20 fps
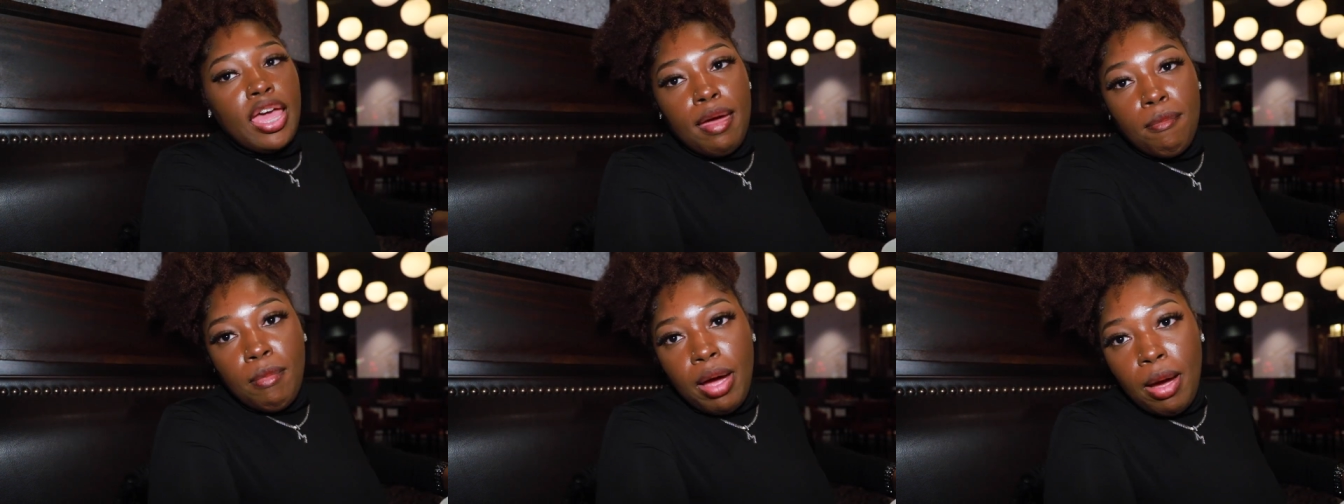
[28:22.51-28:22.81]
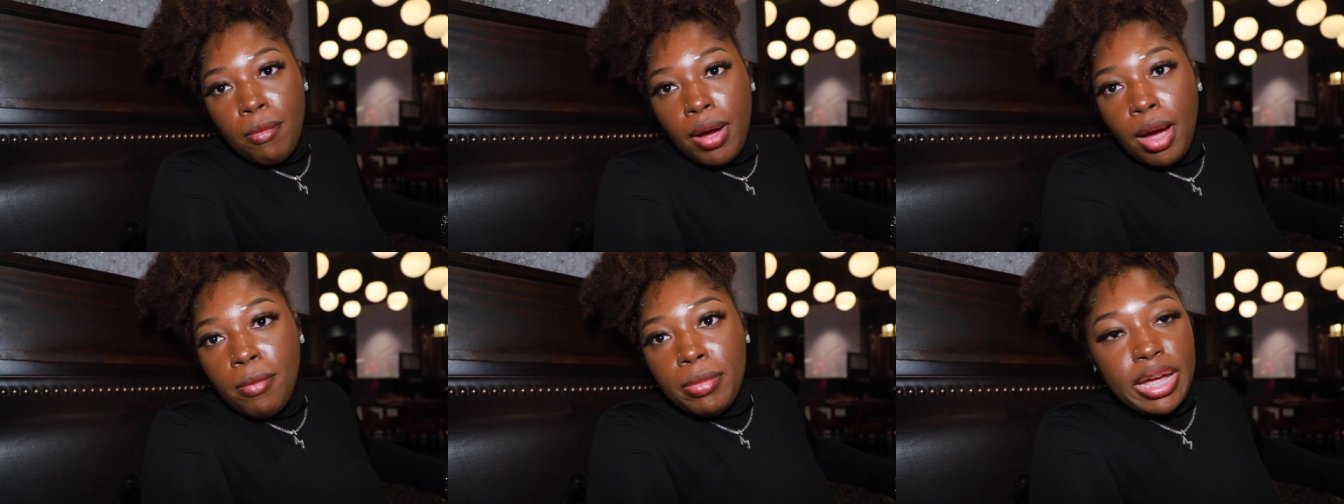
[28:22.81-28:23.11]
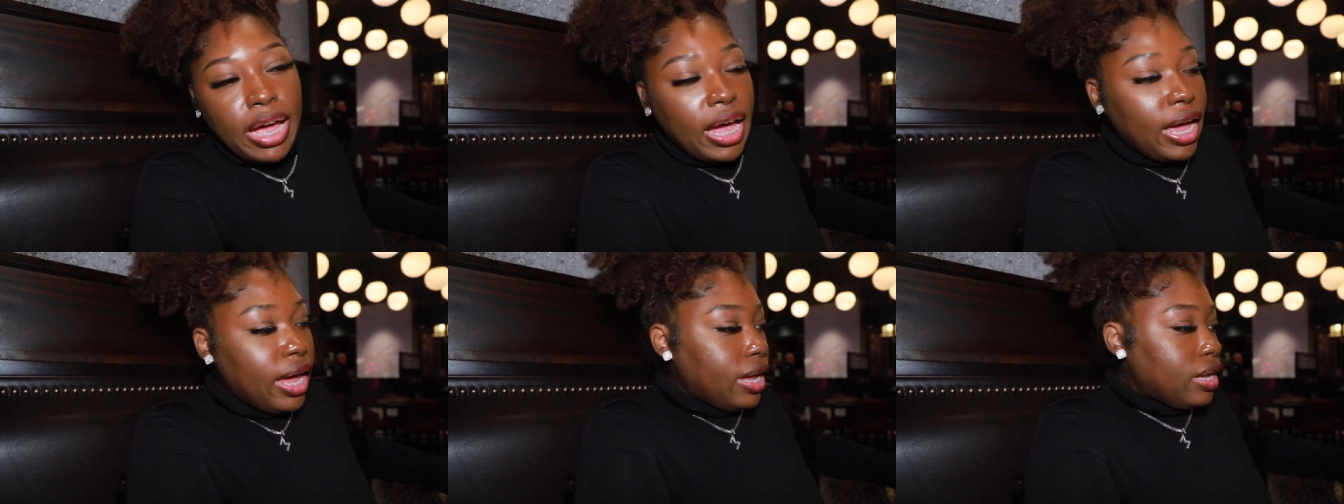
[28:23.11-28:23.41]
And my
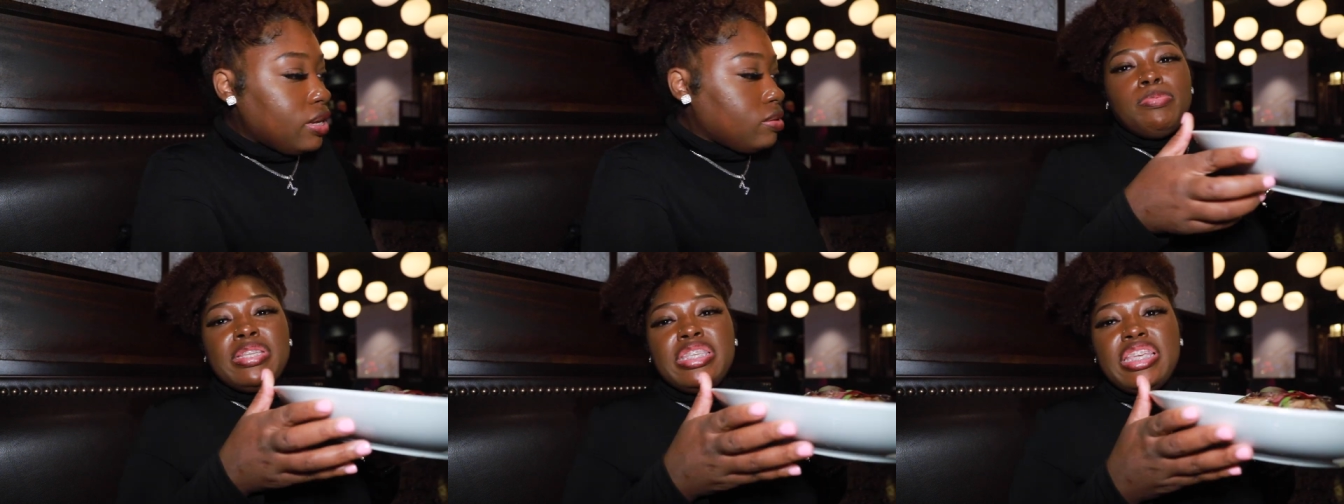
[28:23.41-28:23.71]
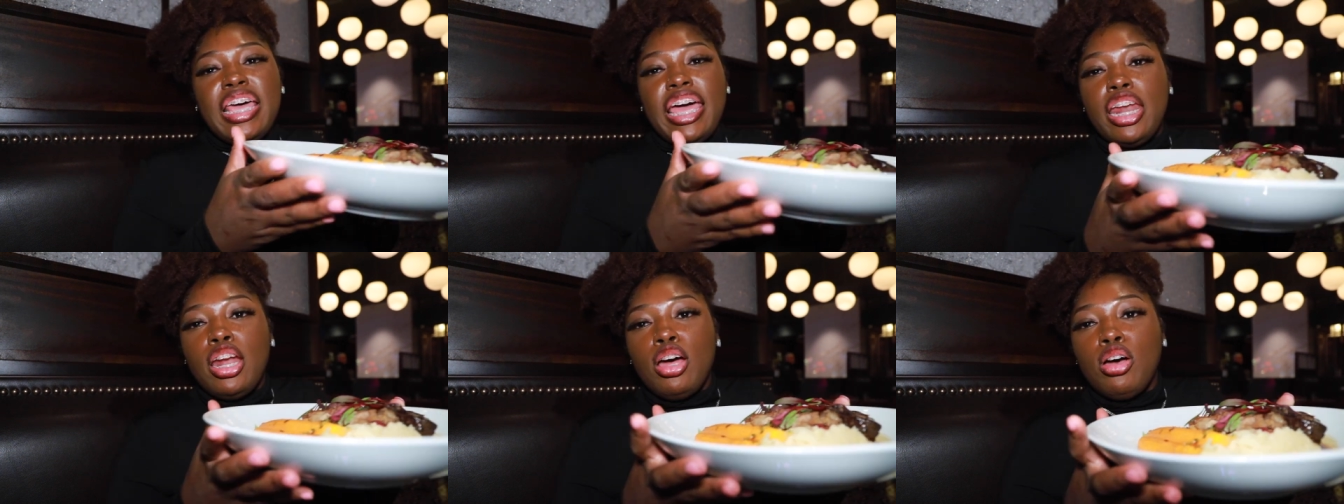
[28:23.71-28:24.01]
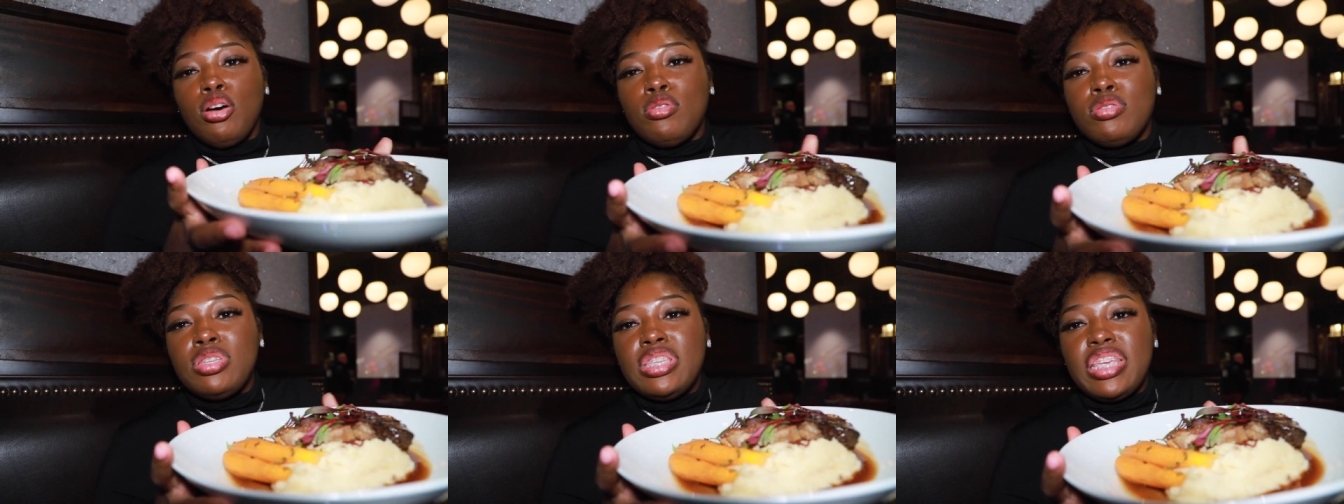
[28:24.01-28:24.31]
mama got
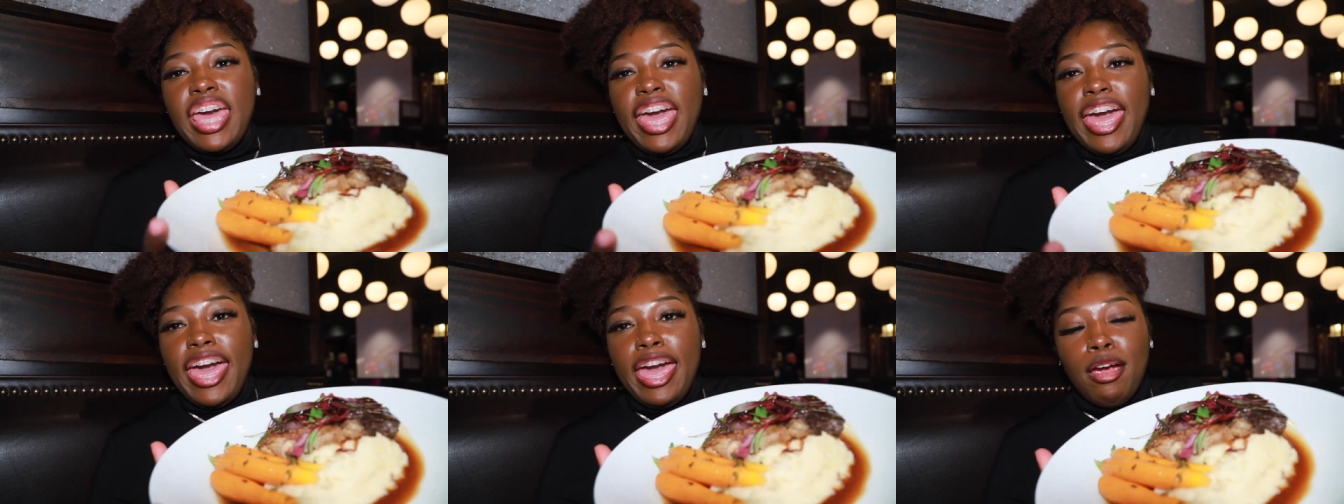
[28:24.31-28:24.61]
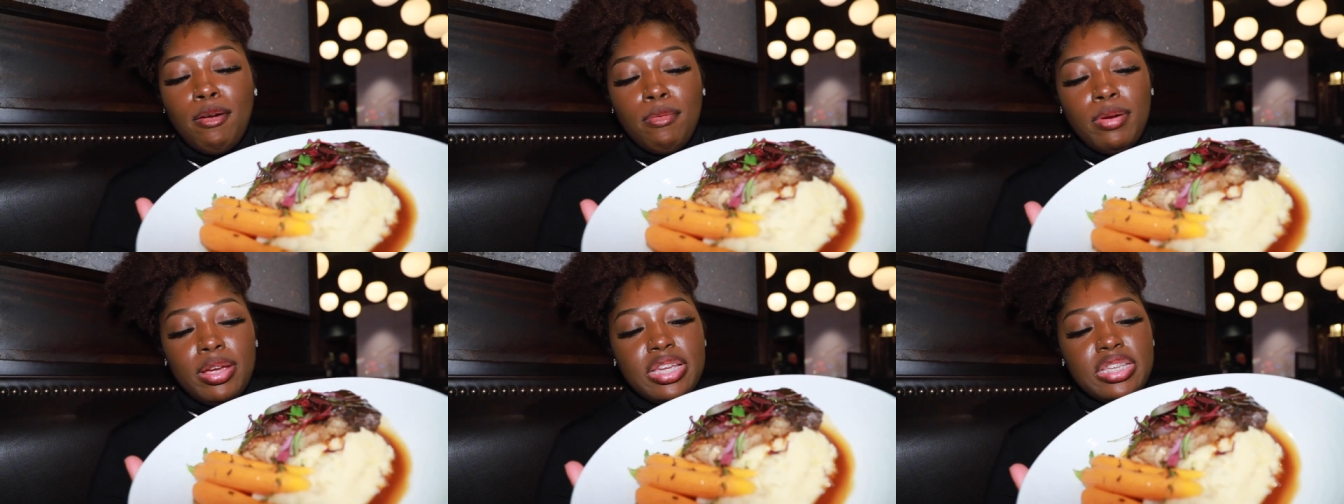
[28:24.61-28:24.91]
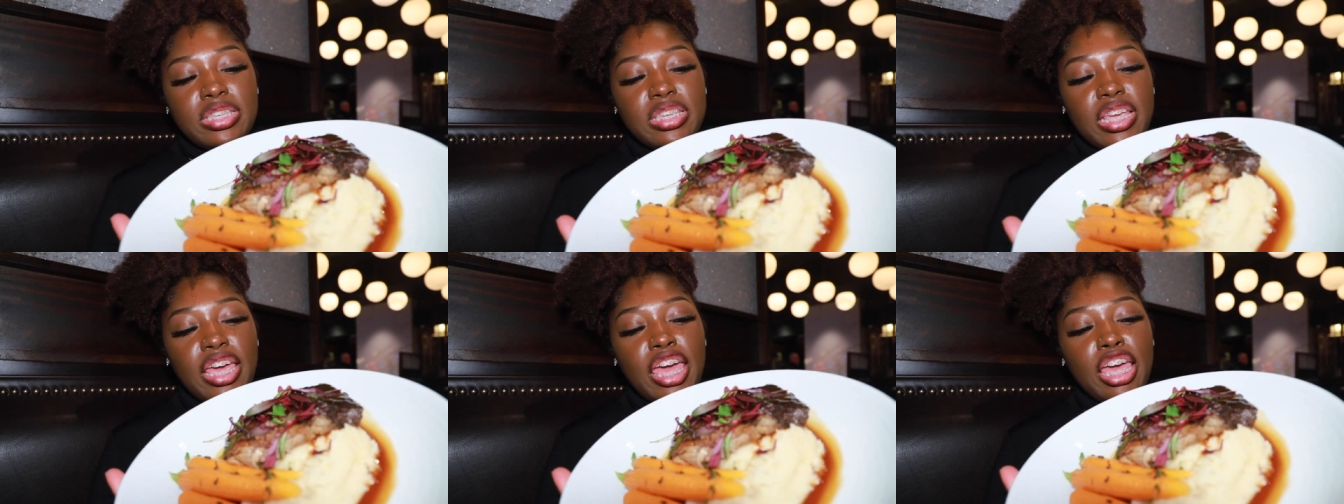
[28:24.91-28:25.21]
potatoes,
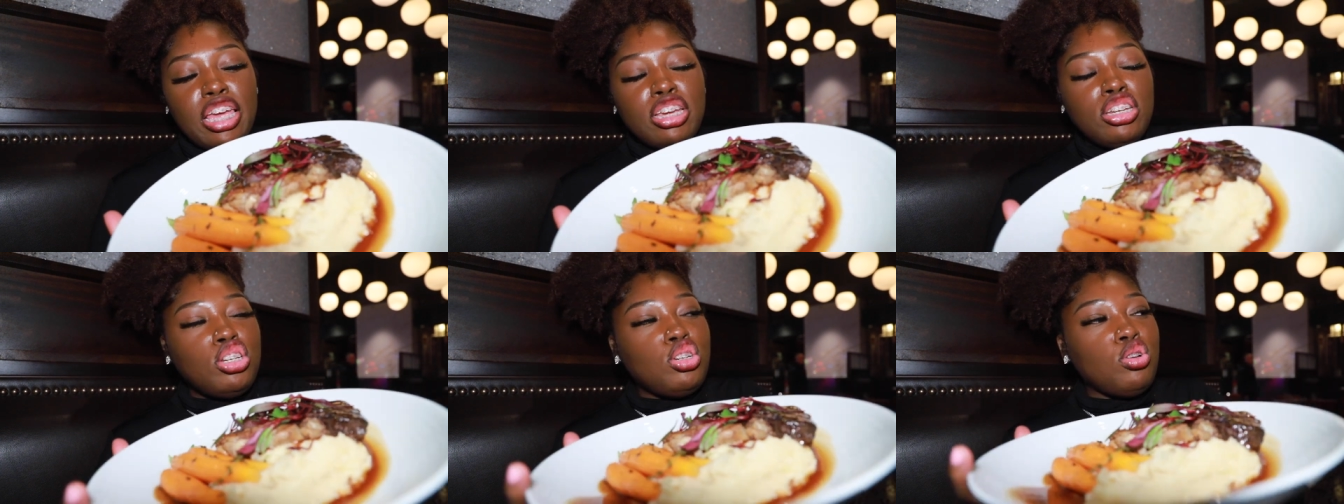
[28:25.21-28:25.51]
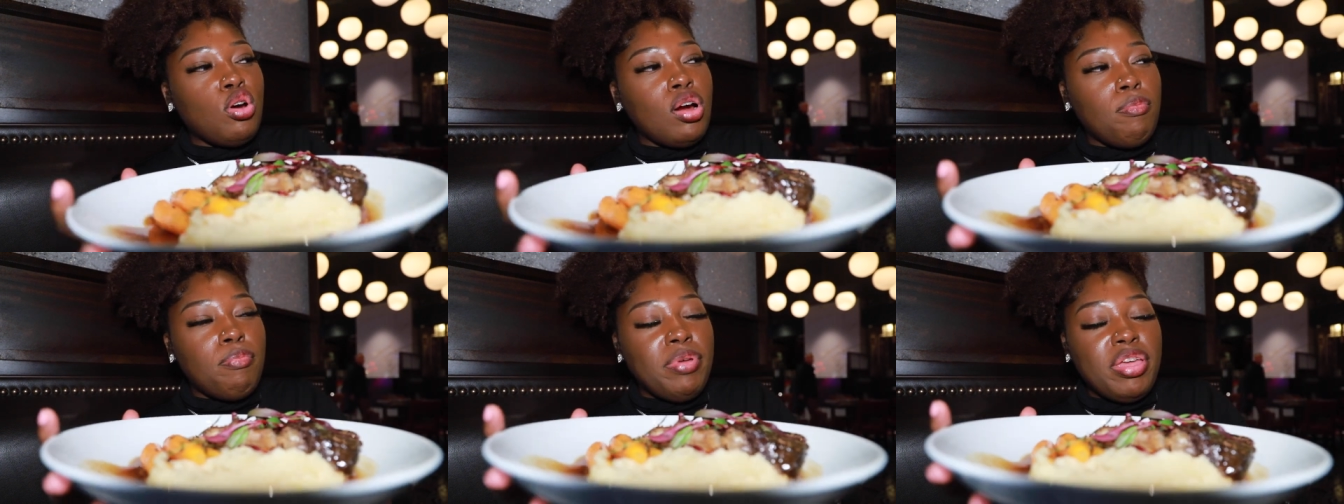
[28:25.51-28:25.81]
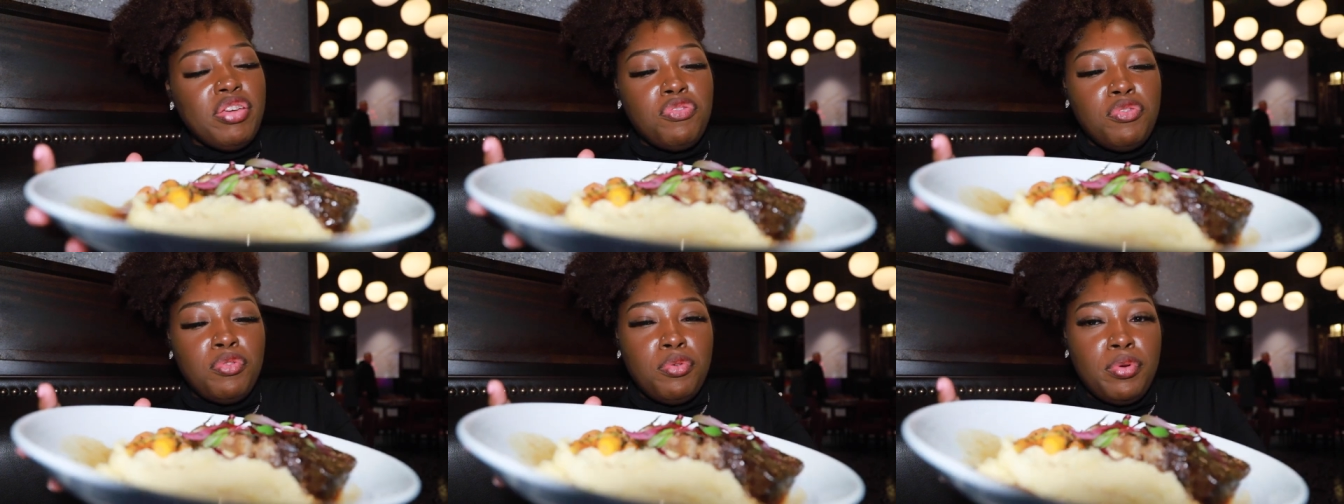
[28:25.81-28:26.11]
carrots, and short
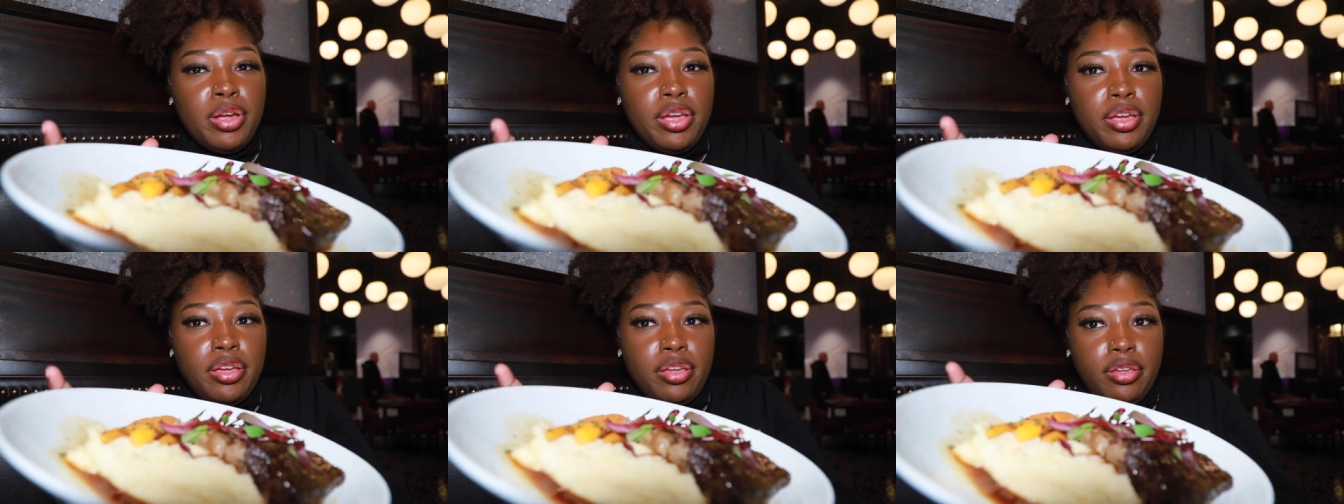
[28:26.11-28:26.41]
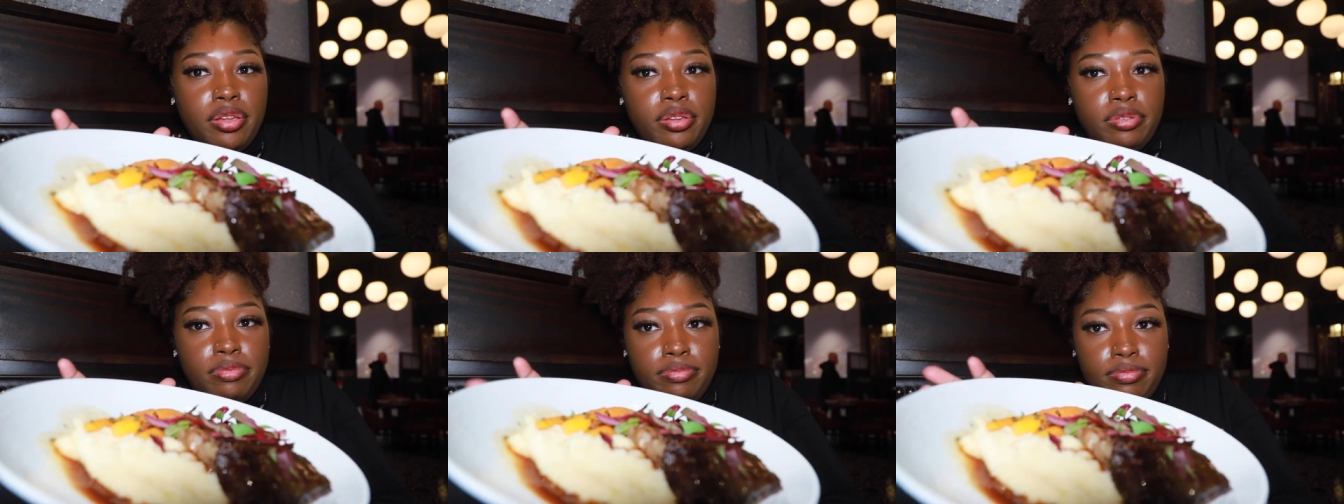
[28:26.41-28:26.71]
beef rib.